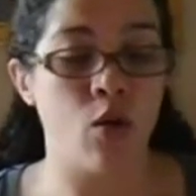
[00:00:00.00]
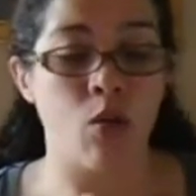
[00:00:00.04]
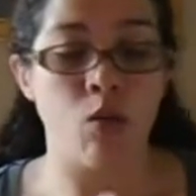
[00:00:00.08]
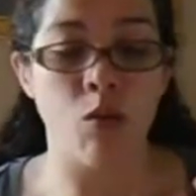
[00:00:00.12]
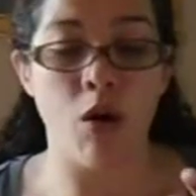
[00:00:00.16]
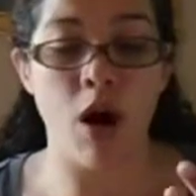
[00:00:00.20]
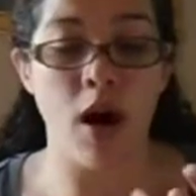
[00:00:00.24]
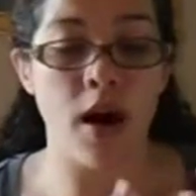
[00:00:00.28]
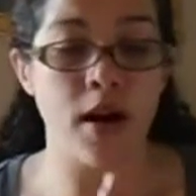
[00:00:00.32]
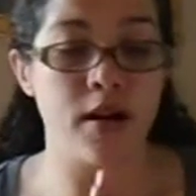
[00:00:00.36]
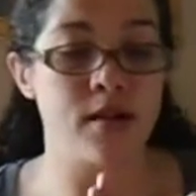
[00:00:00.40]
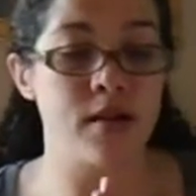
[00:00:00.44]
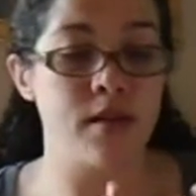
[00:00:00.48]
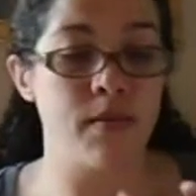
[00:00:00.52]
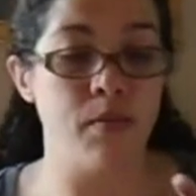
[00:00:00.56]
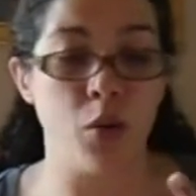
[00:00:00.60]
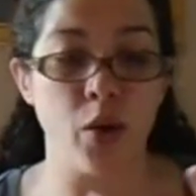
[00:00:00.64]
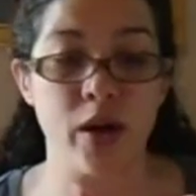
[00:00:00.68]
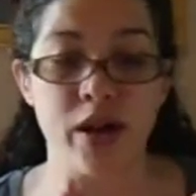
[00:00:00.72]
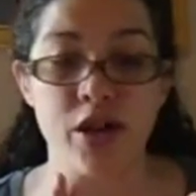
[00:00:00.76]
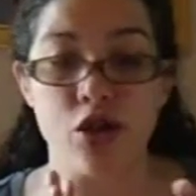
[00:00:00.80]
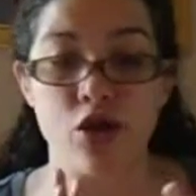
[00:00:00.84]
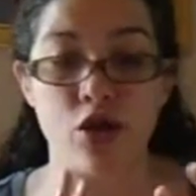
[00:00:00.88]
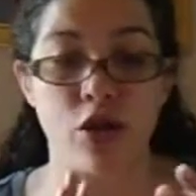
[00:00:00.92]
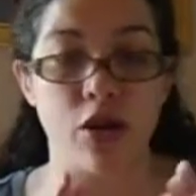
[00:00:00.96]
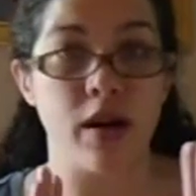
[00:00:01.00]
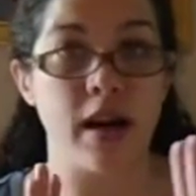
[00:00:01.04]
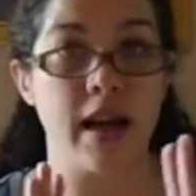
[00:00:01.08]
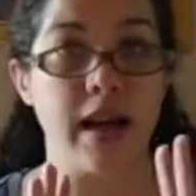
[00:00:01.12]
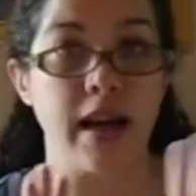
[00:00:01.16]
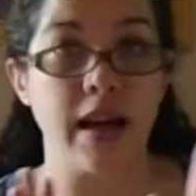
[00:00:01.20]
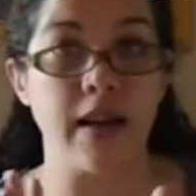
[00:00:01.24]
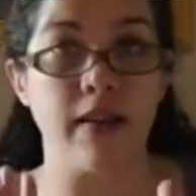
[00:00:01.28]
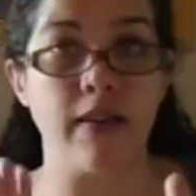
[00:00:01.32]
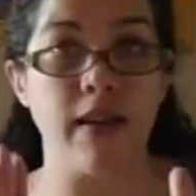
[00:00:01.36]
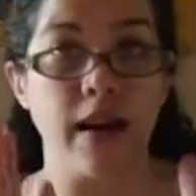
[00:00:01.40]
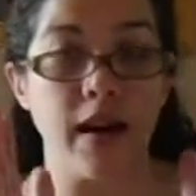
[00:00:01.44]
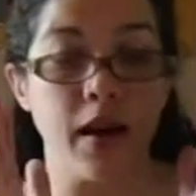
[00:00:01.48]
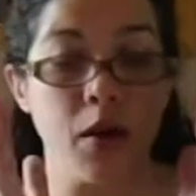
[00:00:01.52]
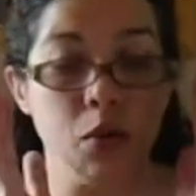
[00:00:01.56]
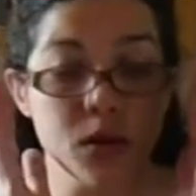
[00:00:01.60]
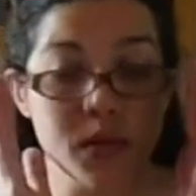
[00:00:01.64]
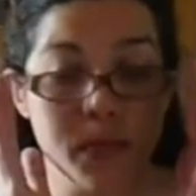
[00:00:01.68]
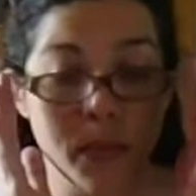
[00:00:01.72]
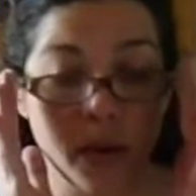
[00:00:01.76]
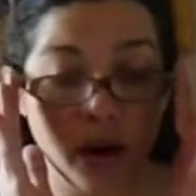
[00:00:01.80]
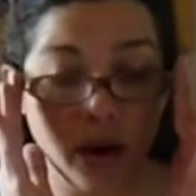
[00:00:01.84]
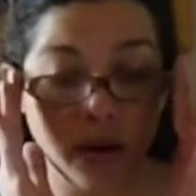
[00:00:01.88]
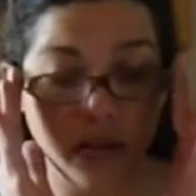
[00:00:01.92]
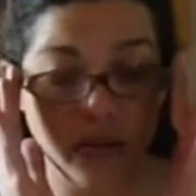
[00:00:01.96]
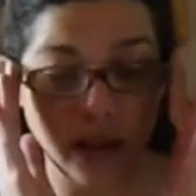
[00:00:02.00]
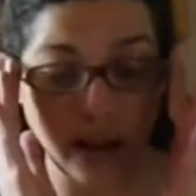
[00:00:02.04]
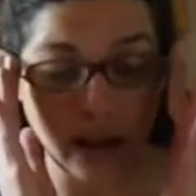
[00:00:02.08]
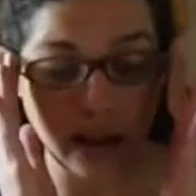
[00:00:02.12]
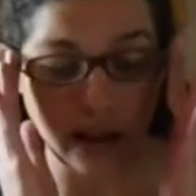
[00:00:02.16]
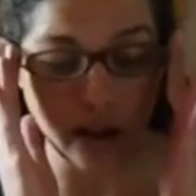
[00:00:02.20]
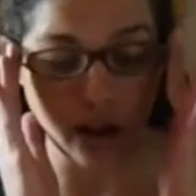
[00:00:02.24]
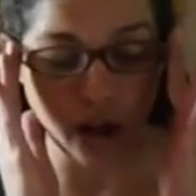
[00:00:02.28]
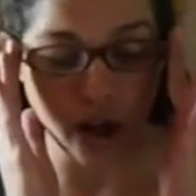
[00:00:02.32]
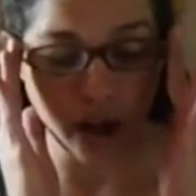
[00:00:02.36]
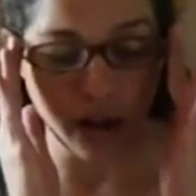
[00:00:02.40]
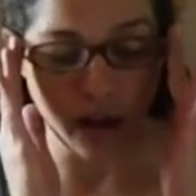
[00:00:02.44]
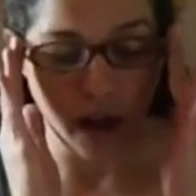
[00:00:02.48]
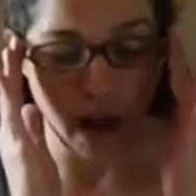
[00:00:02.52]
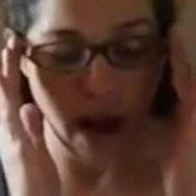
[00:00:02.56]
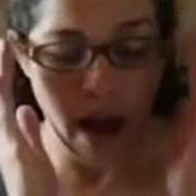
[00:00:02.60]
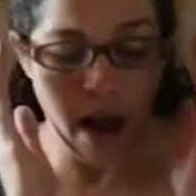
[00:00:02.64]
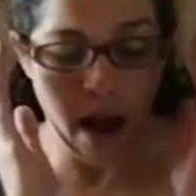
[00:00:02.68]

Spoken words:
Rocks, moisture, anything. It was perfectly good.